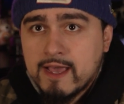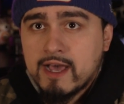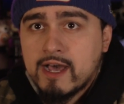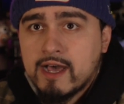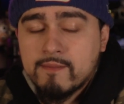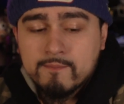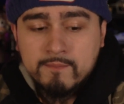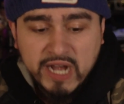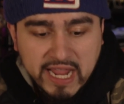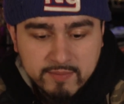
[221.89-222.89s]

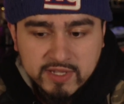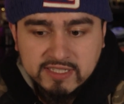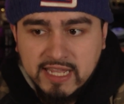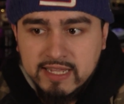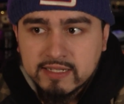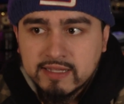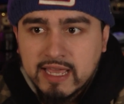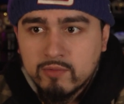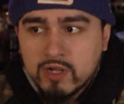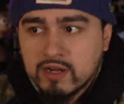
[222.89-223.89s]
But I am excited
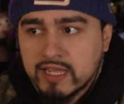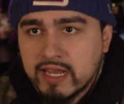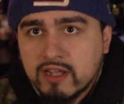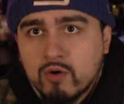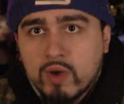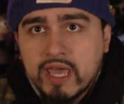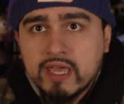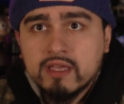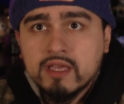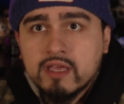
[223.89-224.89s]
that we are getting
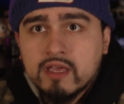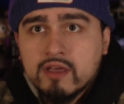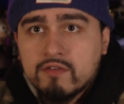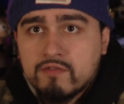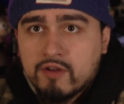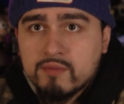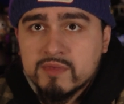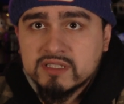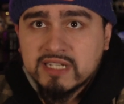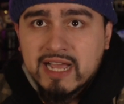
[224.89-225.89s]
away from
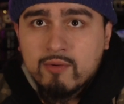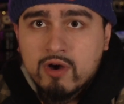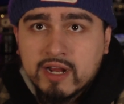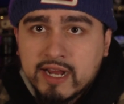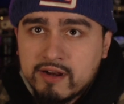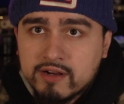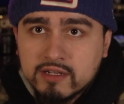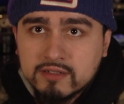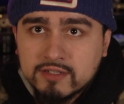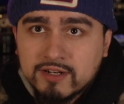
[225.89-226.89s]
the Skywalker
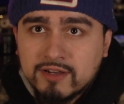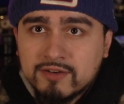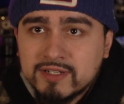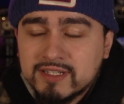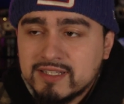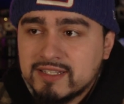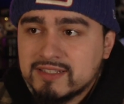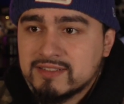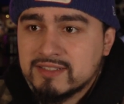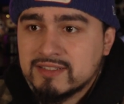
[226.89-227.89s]
era. You know,
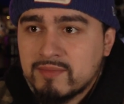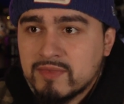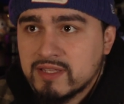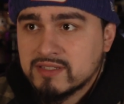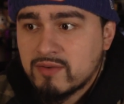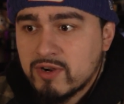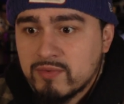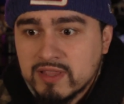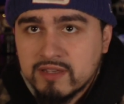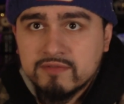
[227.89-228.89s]
it's somewhere
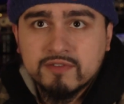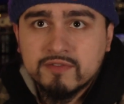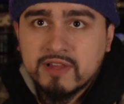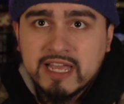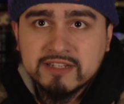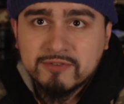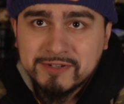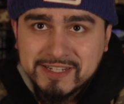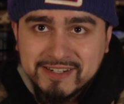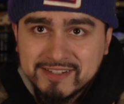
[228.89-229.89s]
we lived for the last
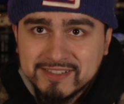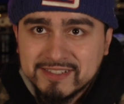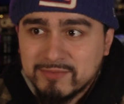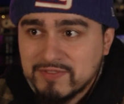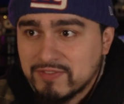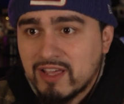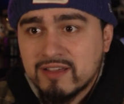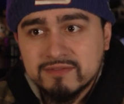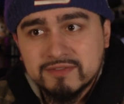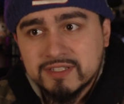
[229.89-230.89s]
40 years, and we've
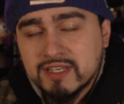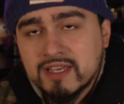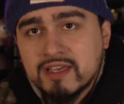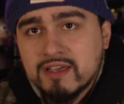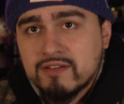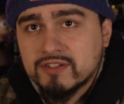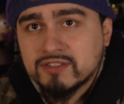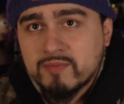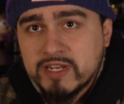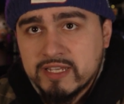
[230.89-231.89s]
loved for
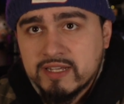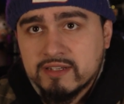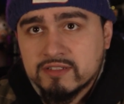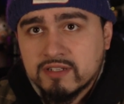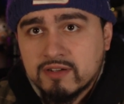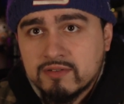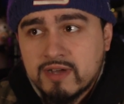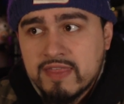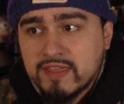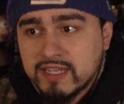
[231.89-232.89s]
so many years. So
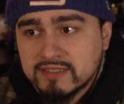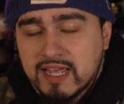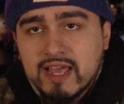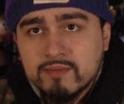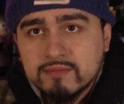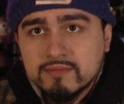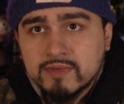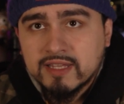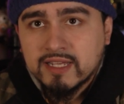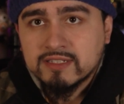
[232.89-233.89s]
I think it's time.
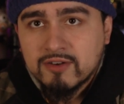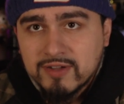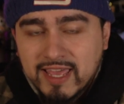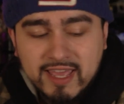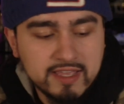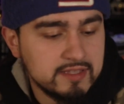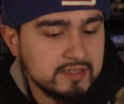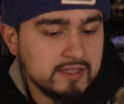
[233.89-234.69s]
I think it's okay.